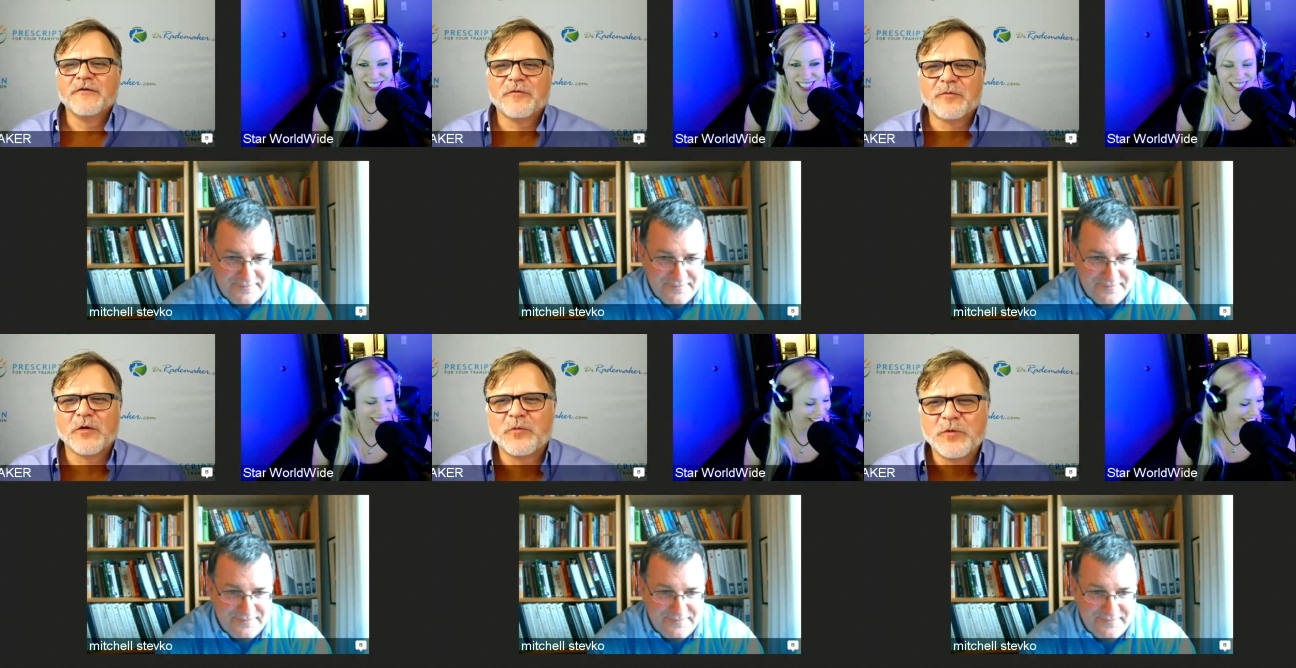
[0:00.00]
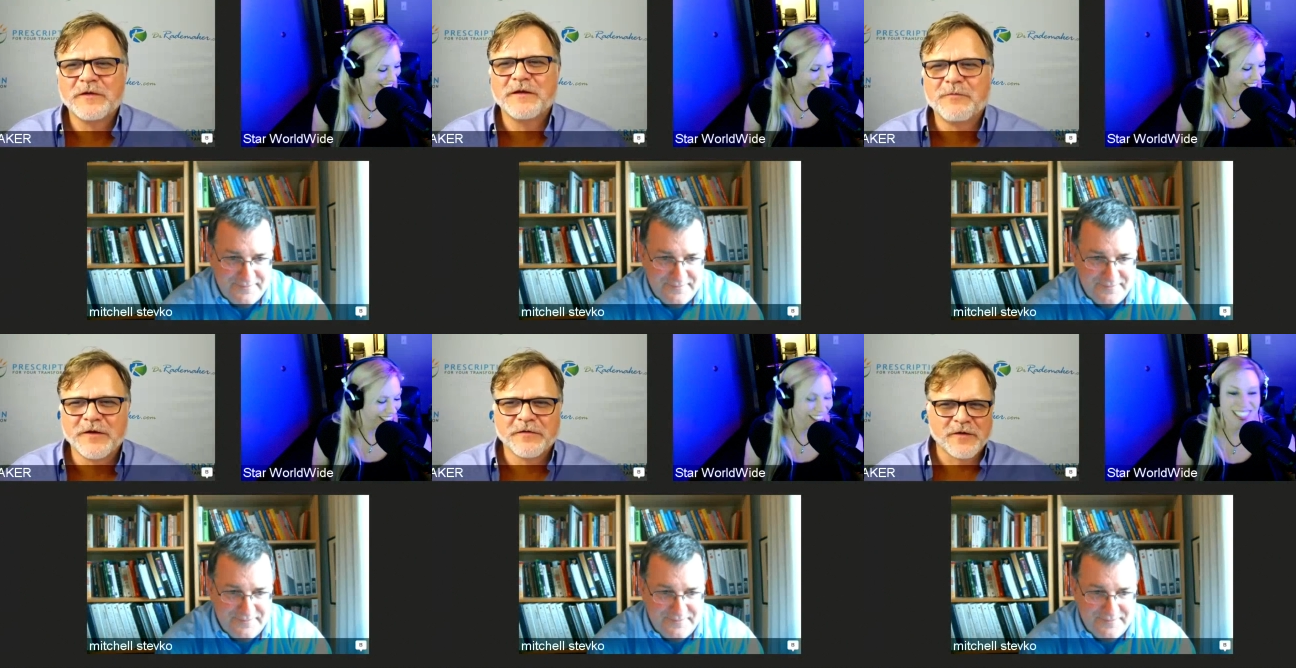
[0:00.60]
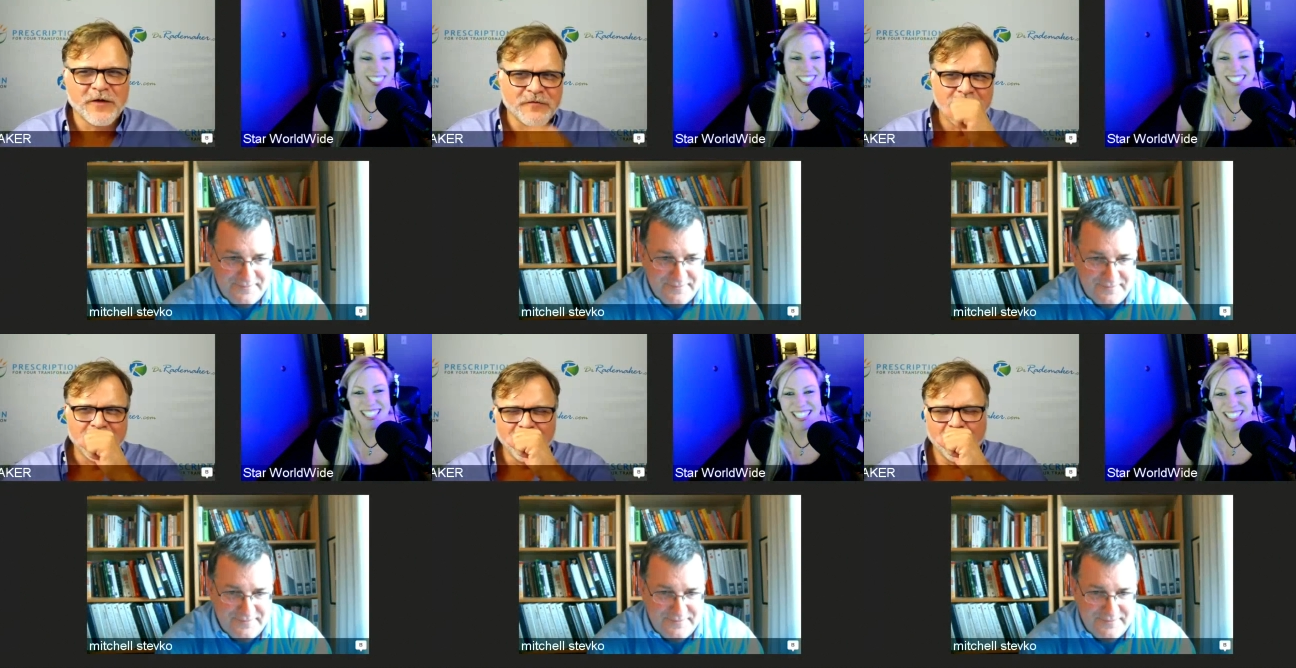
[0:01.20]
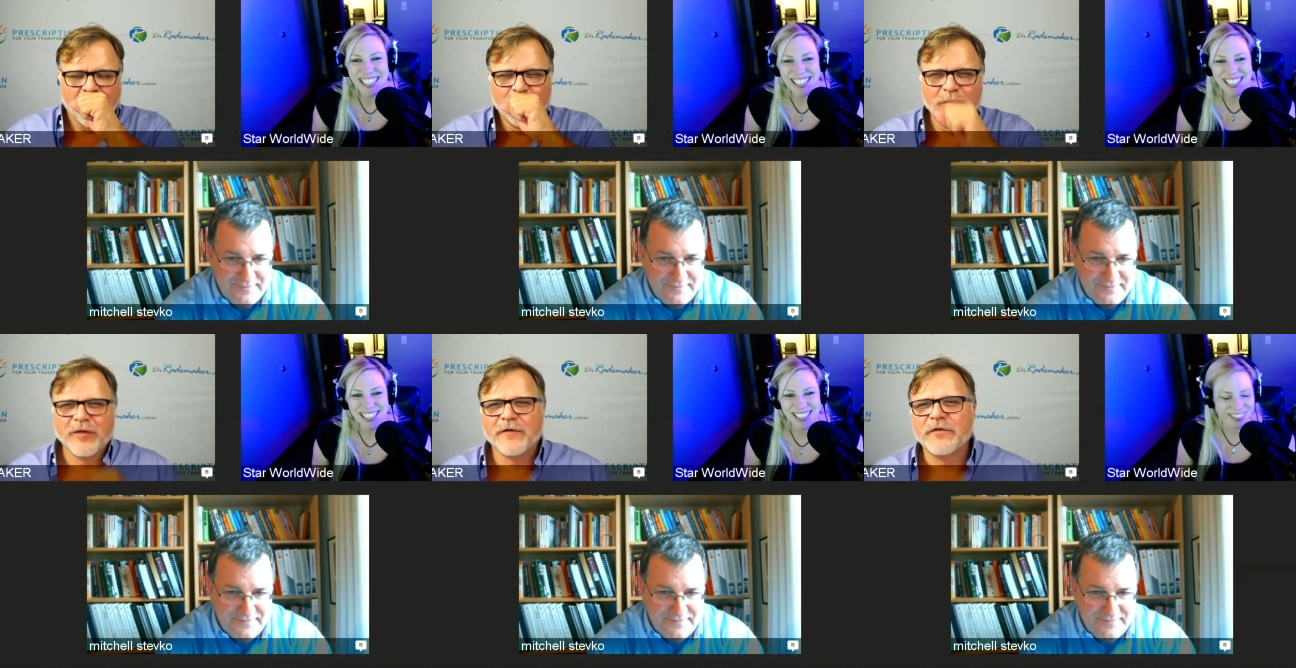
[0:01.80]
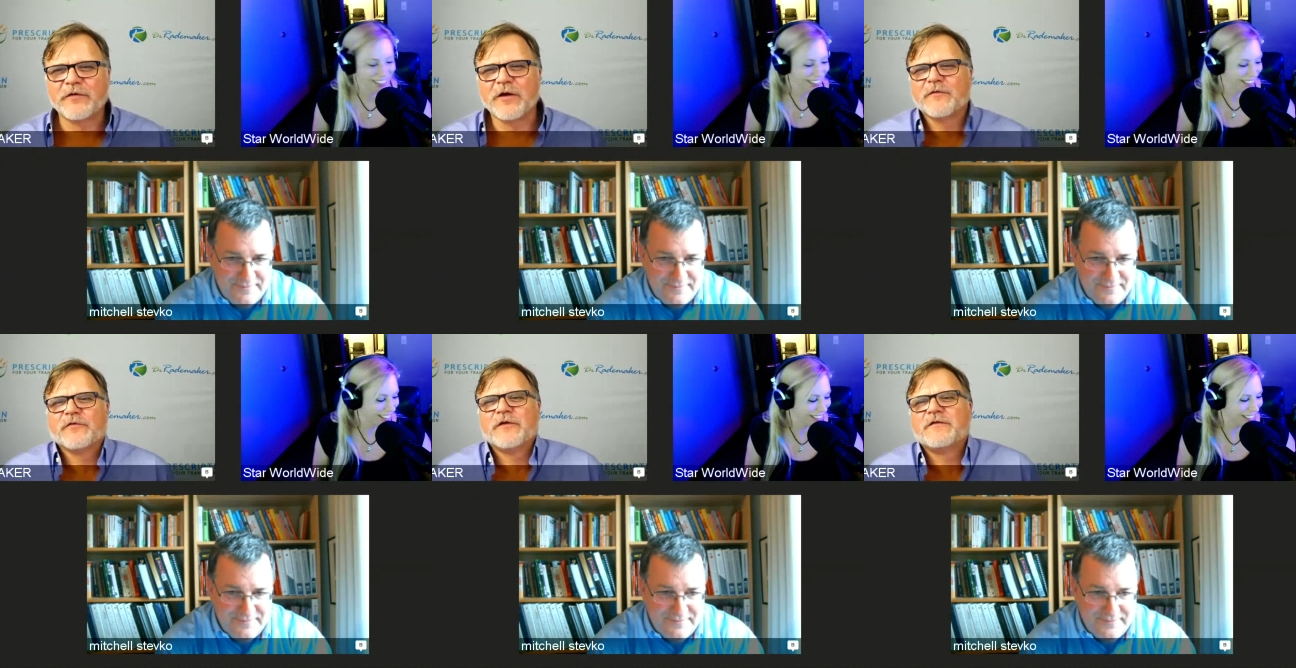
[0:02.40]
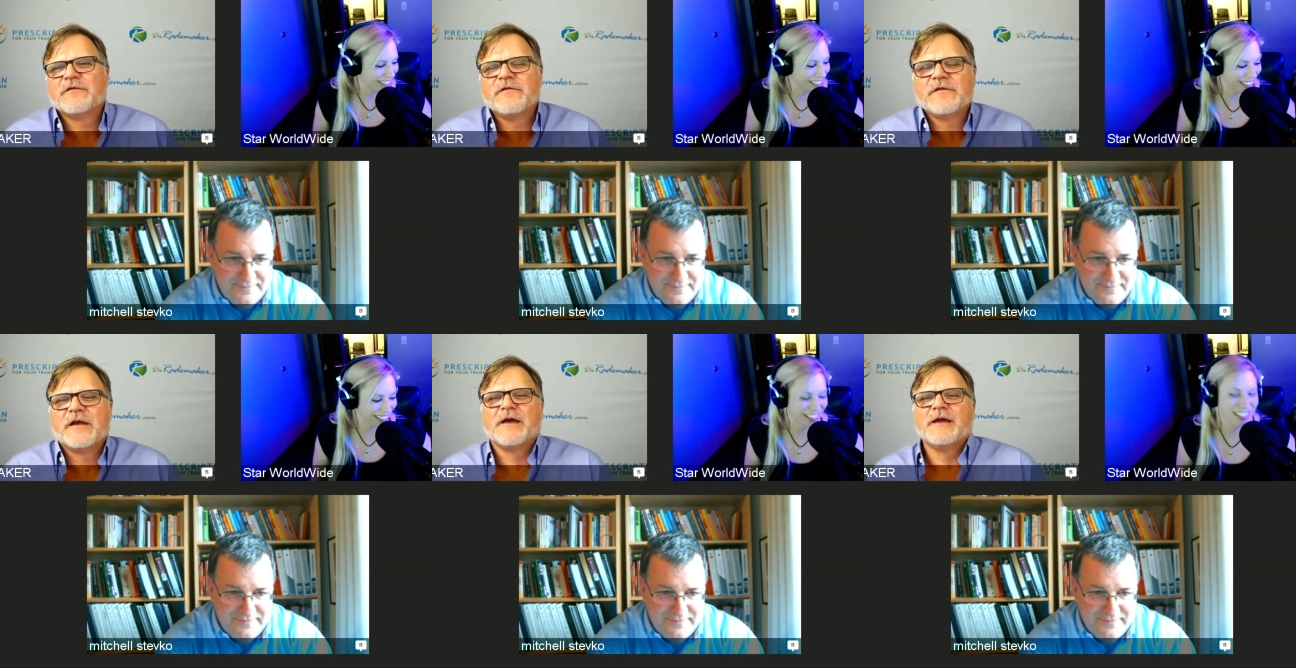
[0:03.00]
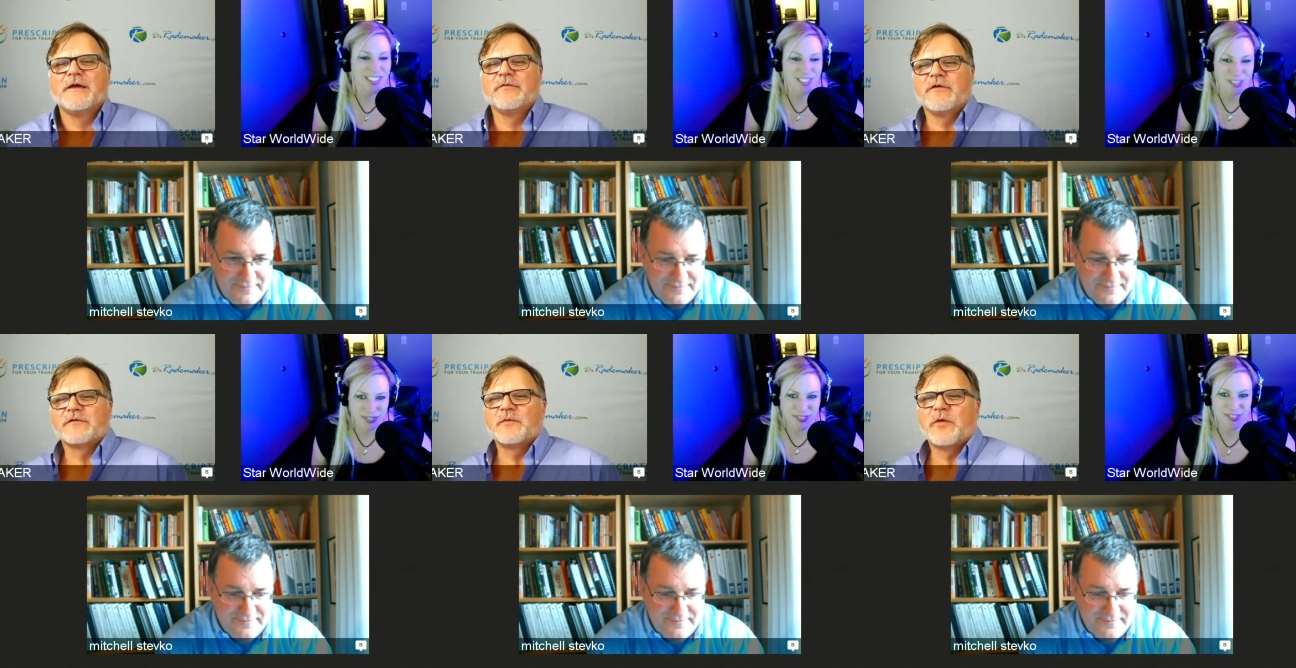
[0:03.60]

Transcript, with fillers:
Speaker 1: for both Wendy and myself. We love these conversations, and I am Dr.